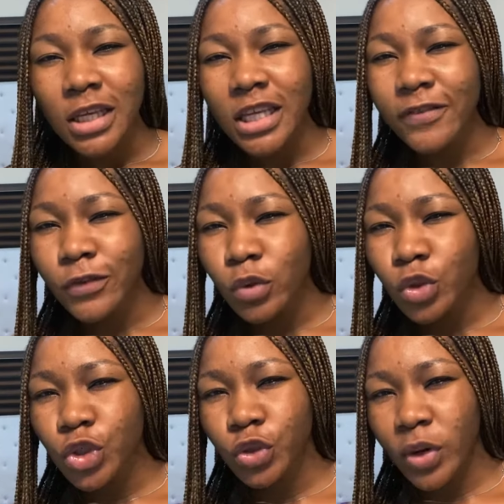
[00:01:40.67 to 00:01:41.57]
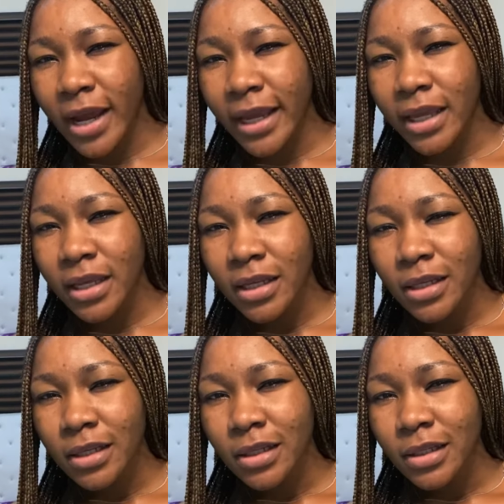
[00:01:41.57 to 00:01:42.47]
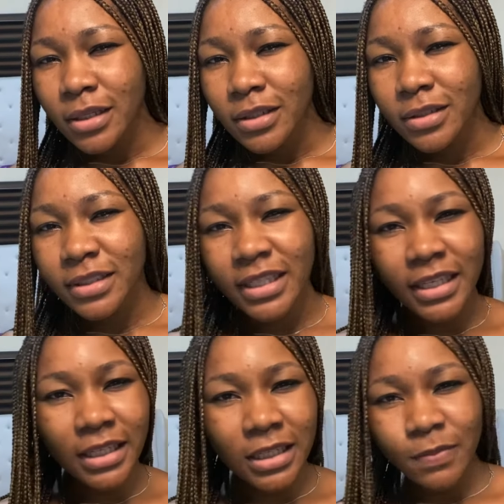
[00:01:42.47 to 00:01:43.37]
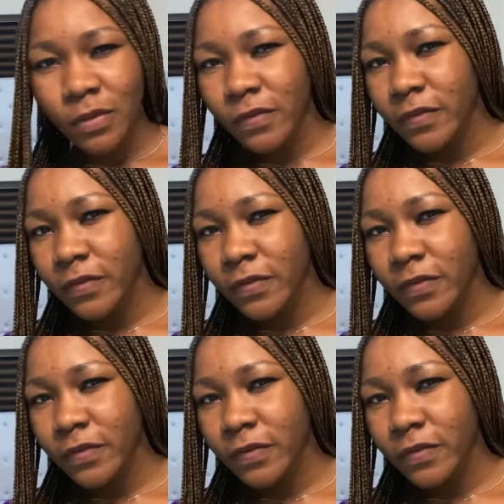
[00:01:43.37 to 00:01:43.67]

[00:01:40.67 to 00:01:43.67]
if you try to take a leap of